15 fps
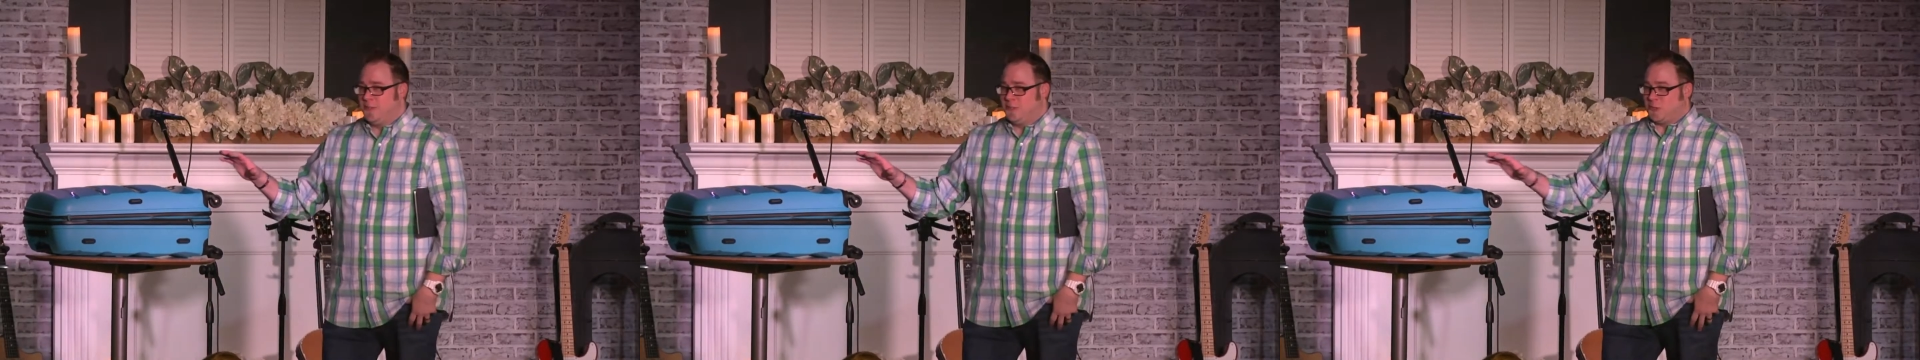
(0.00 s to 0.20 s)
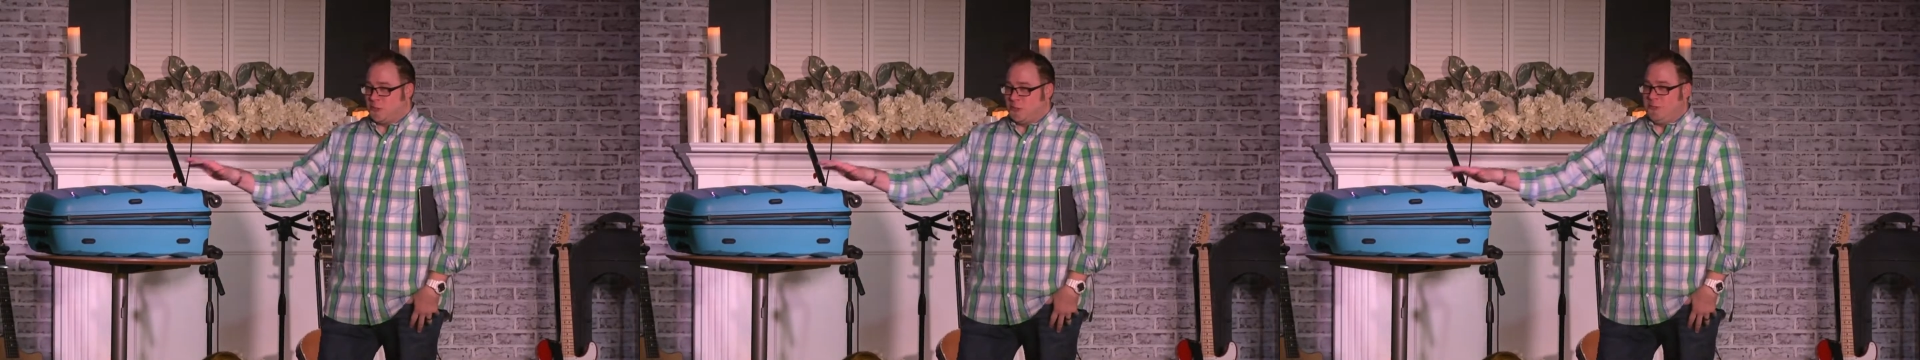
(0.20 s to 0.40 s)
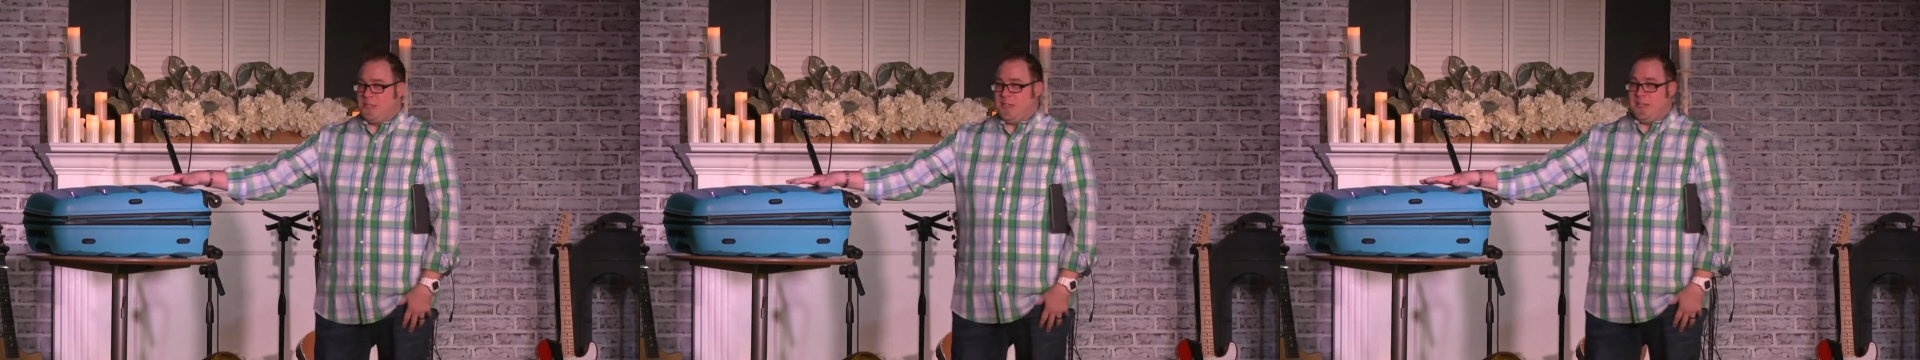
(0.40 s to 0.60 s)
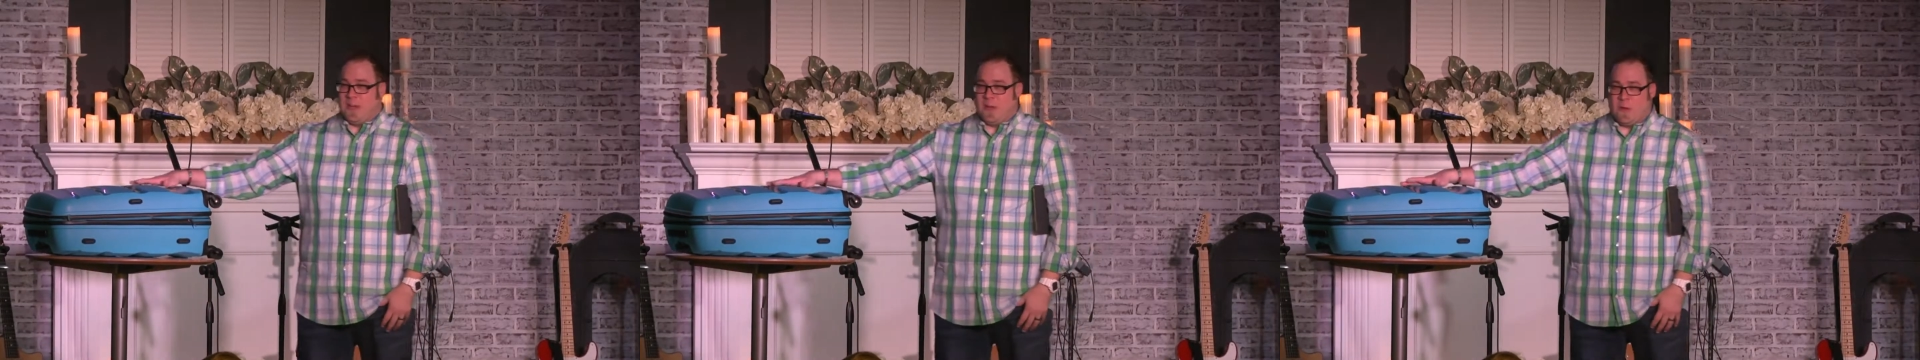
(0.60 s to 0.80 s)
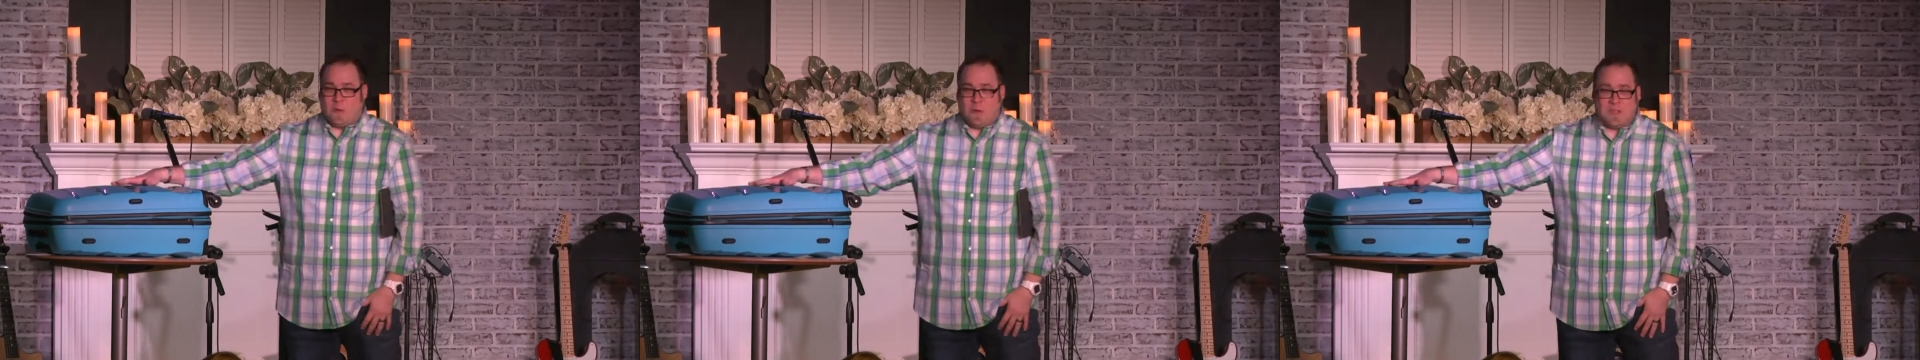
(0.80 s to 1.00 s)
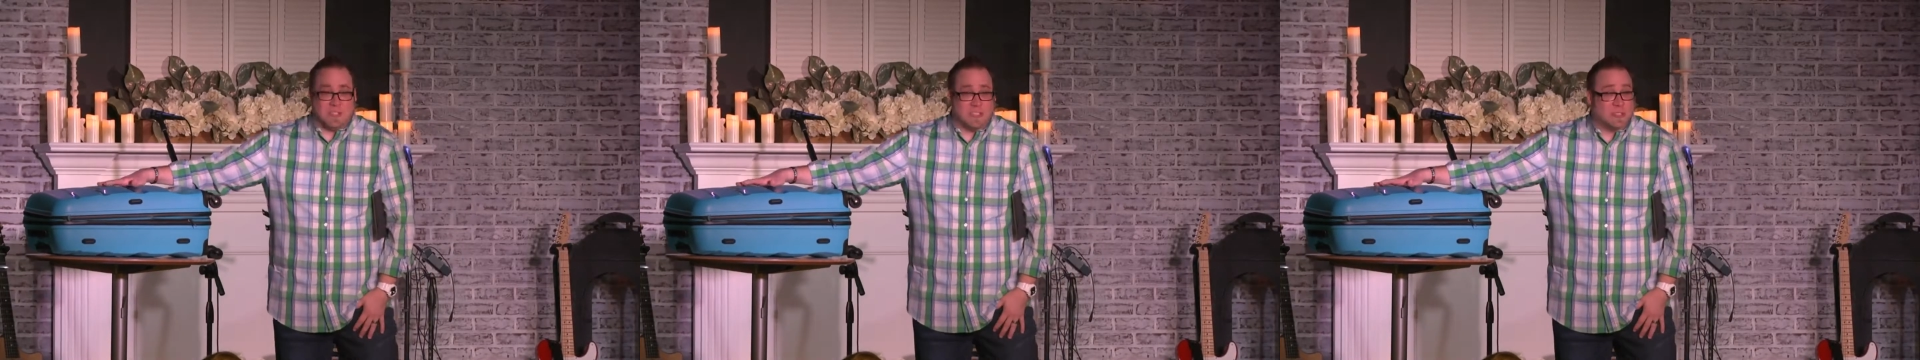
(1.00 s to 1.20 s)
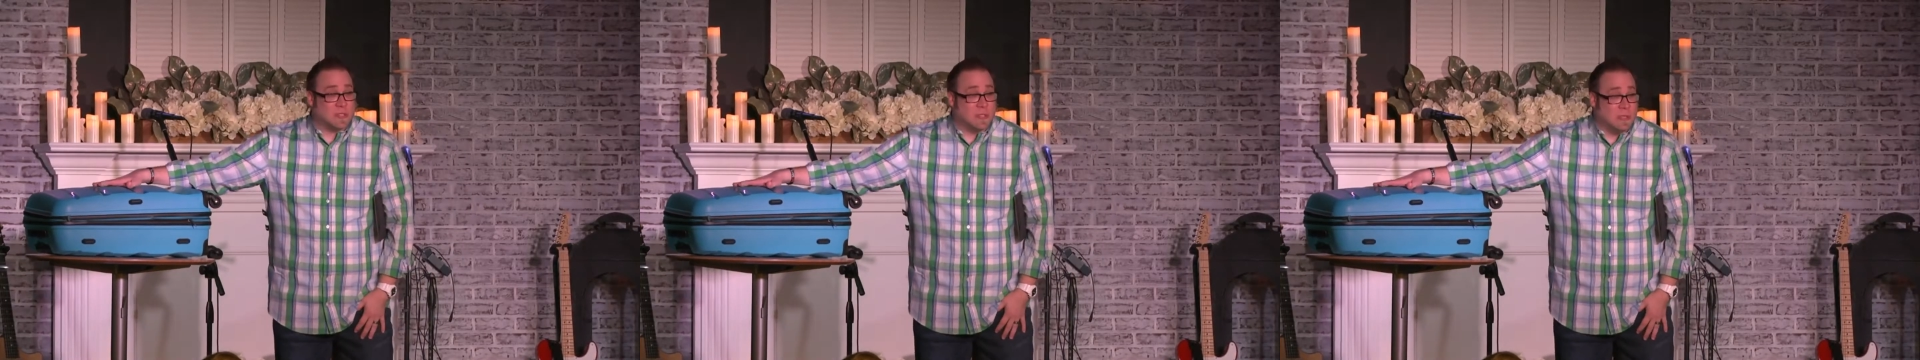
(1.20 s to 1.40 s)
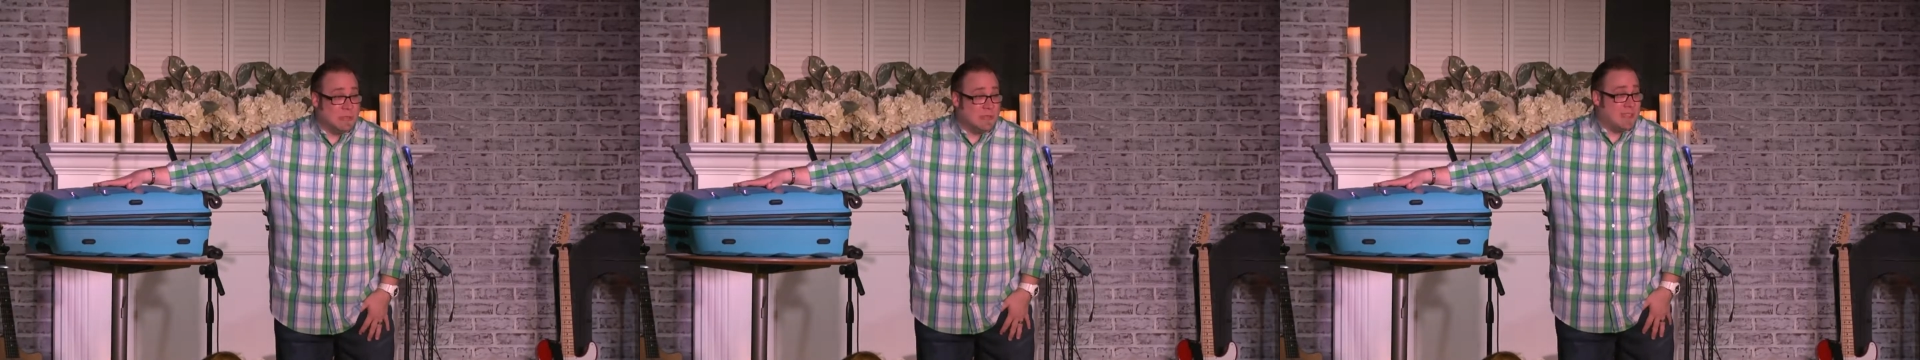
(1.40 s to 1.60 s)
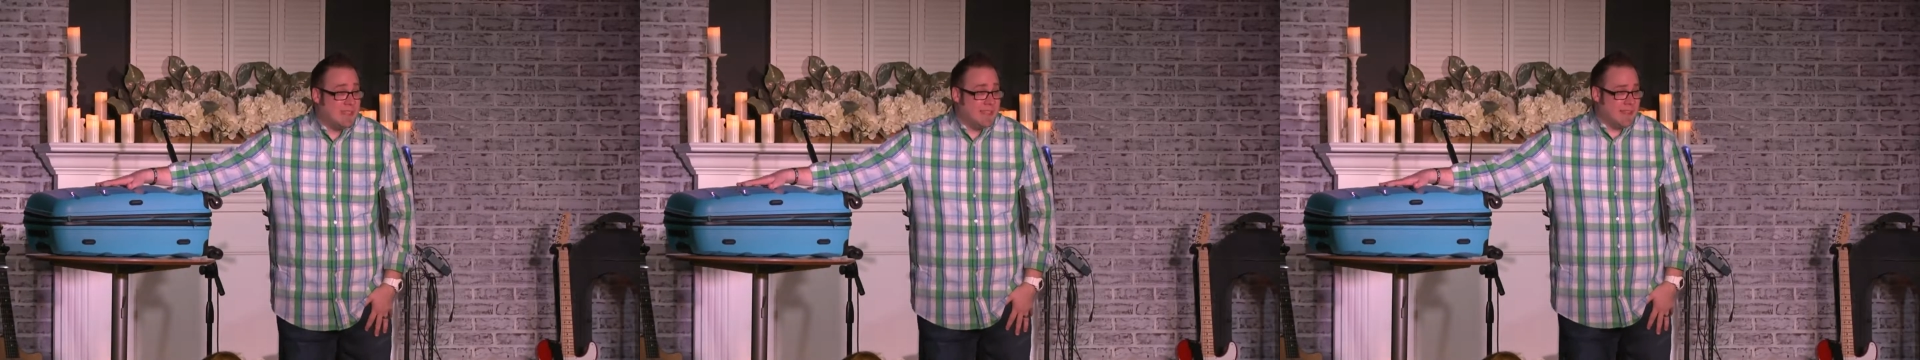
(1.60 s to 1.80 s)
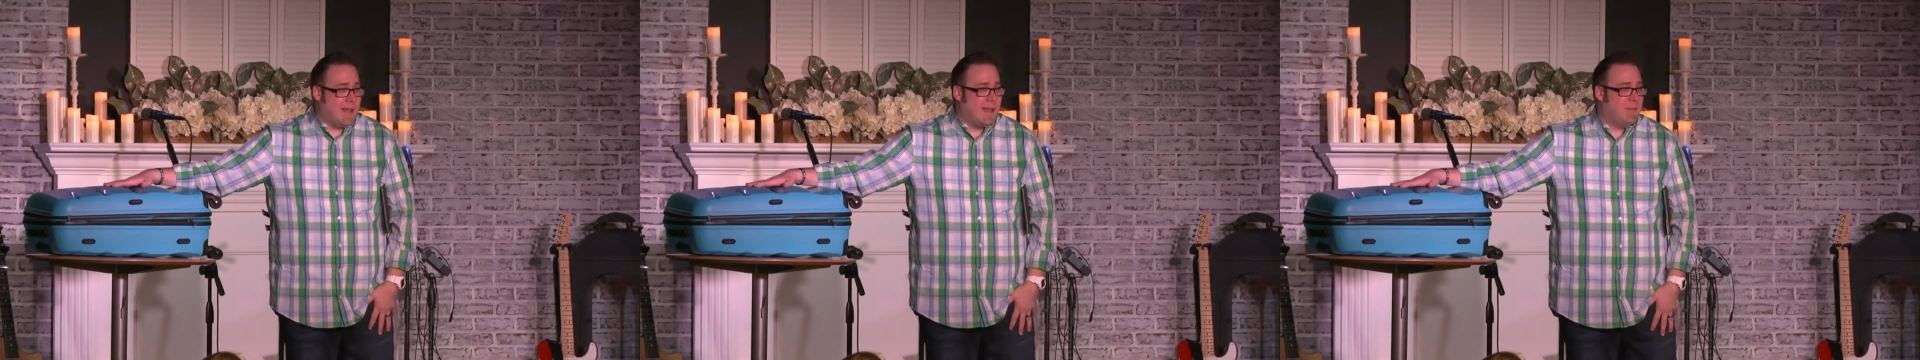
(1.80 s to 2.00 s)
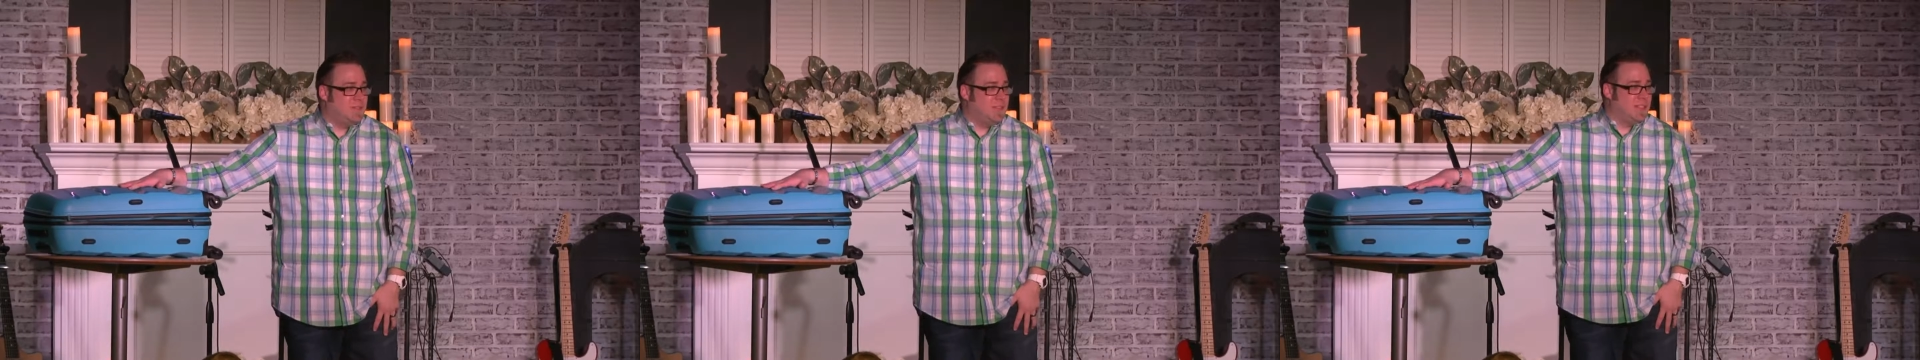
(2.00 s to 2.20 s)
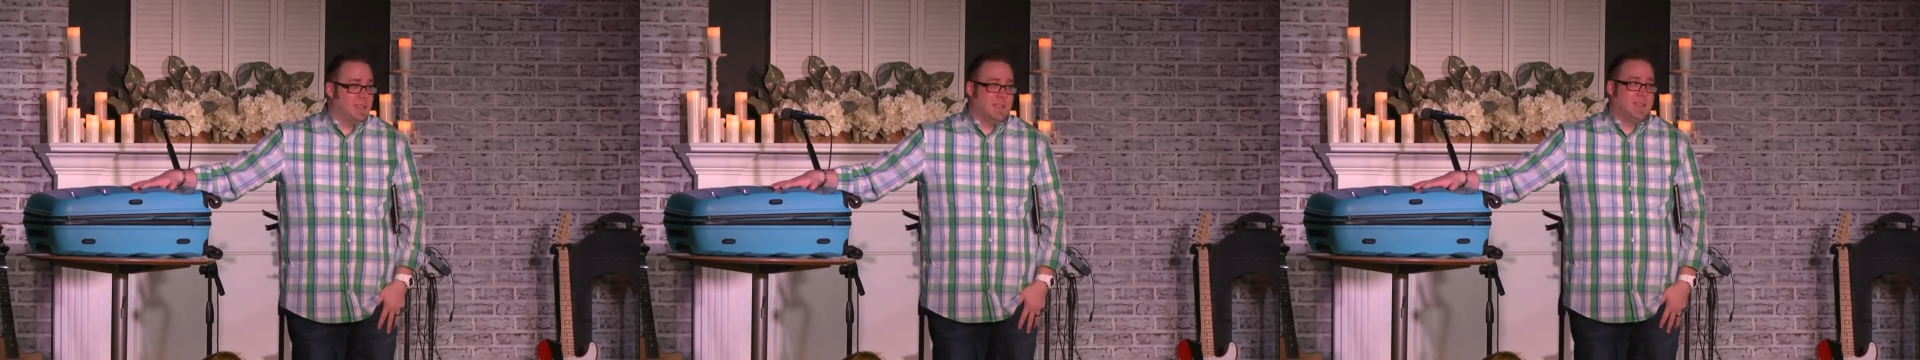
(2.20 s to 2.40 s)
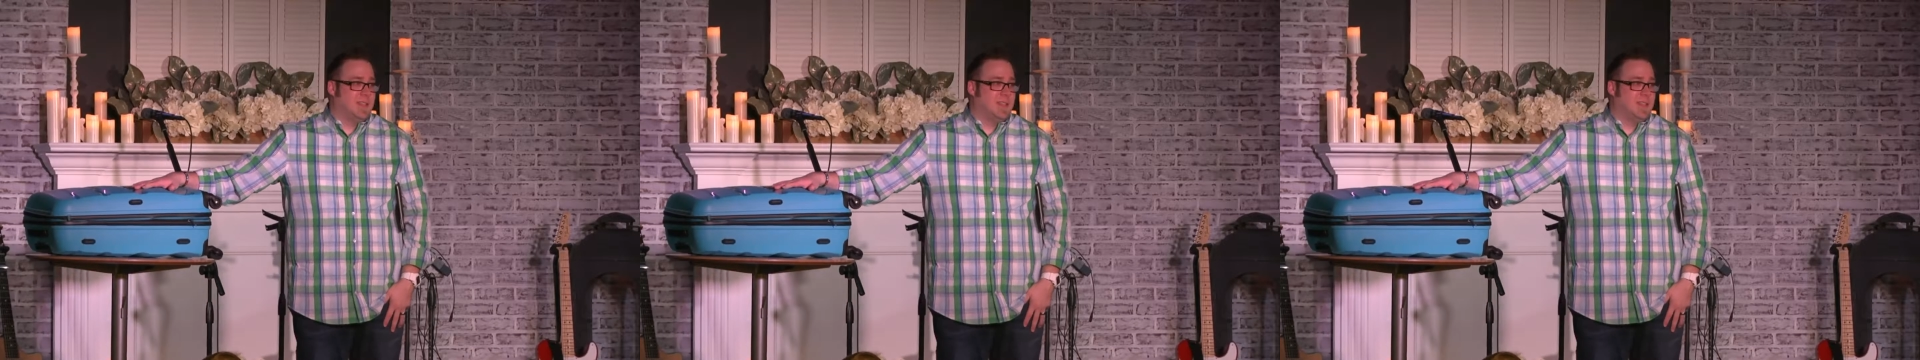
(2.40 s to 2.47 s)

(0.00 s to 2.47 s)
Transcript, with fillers: truly known and truly loved?